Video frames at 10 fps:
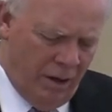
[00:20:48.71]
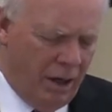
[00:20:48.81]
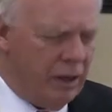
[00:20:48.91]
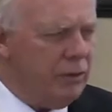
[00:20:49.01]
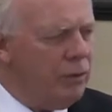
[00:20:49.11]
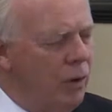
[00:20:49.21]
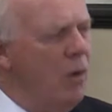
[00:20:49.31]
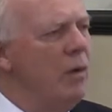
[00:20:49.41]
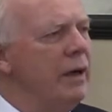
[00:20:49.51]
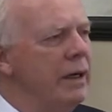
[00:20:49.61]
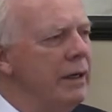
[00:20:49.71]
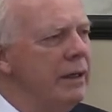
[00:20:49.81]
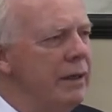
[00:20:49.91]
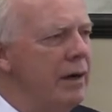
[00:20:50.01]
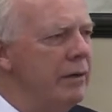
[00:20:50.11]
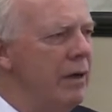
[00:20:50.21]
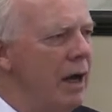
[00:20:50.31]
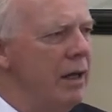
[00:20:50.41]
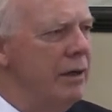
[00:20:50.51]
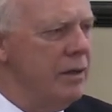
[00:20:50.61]
uh, growing in our
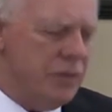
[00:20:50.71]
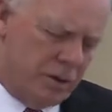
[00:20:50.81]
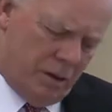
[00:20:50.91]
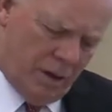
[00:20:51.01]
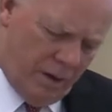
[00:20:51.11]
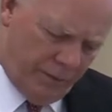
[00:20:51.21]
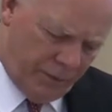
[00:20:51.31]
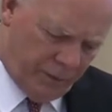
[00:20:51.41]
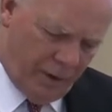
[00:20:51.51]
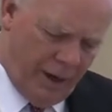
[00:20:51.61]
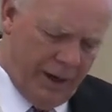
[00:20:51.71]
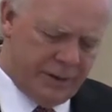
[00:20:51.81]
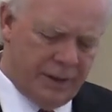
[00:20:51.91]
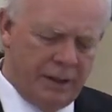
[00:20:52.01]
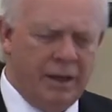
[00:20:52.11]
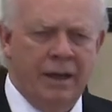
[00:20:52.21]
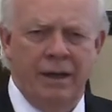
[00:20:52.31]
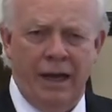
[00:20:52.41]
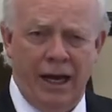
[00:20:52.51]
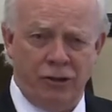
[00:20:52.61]
knowledge of Christ and
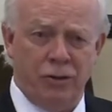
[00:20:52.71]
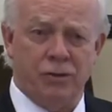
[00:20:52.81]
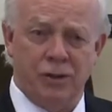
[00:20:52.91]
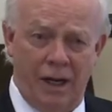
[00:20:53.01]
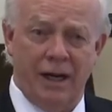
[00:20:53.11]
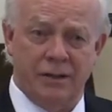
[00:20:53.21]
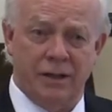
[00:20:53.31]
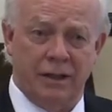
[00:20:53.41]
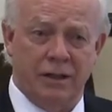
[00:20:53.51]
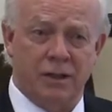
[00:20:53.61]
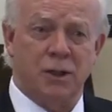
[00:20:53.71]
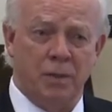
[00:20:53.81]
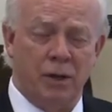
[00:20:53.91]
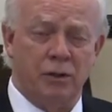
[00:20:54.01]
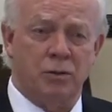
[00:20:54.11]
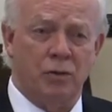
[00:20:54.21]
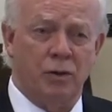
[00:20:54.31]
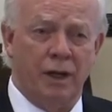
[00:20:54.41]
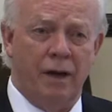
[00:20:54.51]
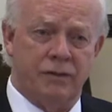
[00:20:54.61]
exercising the spiritual
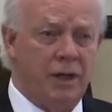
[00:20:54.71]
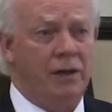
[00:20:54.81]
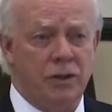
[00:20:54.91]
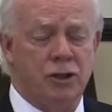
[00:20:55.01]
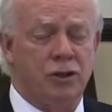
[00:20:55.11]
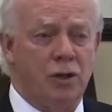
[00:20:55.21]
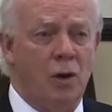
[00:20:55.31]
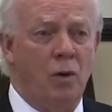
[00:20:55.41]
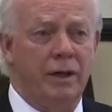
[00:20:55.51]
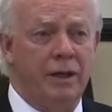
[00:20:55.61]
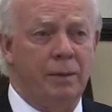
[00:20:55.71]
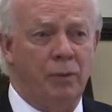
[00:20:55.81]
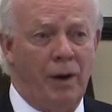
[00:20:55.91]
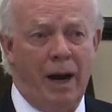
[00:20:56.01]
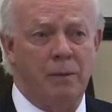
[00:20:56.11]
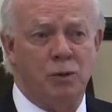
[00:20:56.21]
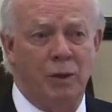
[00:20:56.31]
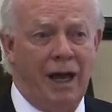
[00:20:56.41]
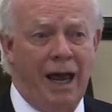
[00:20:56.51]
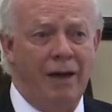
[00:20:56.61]
gifts, not just knowing that perhaps
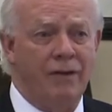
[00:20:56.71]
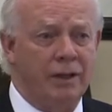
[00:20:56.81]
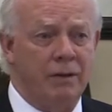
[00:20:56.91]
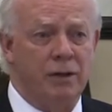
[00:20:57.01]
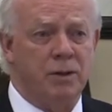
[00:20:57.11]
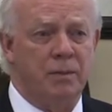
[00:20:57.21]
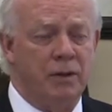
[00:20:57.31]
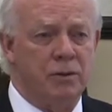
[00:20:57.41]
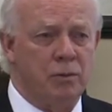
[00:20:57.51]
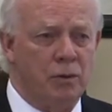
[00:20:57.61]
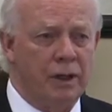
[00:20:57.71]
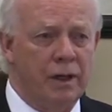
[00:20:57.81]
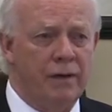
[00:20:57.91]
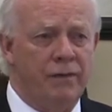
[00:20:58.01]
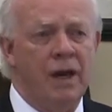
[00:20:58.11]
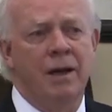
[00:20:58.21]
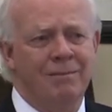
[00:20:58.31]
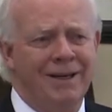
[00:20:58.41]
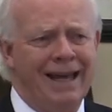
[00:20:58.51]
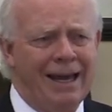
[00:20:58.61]
we have a, a spiritual gift,
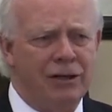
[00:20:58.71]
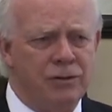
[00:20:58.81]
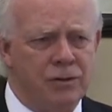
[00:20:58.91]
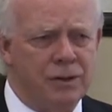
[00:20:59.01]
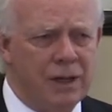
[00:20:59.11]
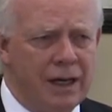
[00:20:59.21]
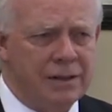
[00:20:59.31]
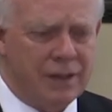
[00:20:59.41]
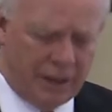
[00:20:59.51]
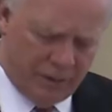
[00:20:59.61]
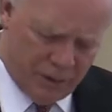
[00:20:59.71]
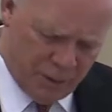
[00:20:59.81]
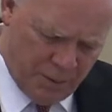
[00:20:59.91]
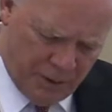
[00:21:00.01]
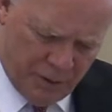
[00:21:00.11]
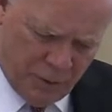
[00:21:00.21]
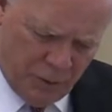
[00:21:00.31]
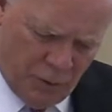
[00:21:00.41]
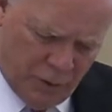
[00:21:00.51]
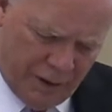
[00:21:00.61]
but exercising the
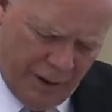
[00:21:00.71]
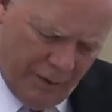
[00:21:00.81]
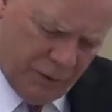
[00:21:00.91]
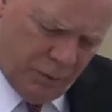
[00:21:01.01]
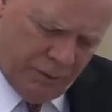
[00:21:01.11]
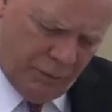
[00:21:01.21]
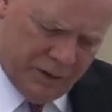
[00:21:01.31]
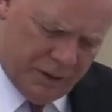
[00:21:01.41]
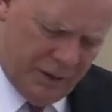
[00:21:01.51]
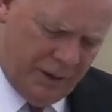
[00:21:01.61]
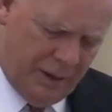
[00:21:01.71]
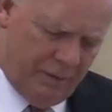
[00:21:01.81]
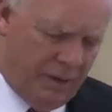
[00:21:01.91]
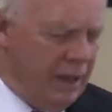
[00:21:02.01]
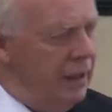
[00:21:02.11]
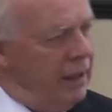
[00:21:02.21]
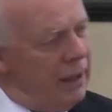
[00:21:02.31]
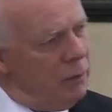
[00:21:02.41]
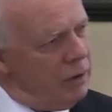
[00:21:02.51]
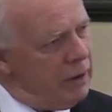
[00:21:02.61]
spiritual gifts we've received.
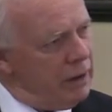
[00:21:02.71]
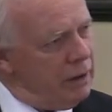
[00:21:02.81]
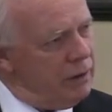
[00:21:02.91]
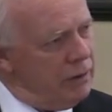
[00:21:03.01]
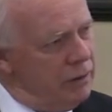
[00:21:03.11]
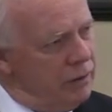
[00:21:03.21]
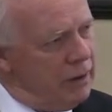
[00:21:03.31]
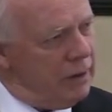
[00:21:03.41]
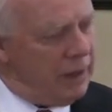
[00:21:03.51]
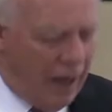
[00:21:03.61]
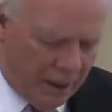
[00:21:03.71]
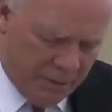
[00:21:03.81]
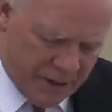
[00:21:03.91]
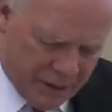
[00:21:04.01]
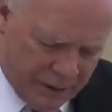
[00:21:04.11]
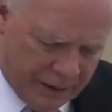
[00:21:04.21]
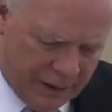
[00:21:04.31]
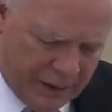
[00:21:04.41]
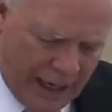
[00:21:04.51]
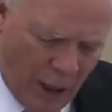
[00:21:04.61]
It would include
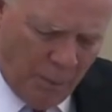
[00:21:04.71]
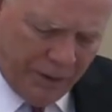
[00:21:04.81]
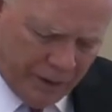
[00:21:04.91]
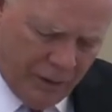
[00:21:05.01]
anonymously helping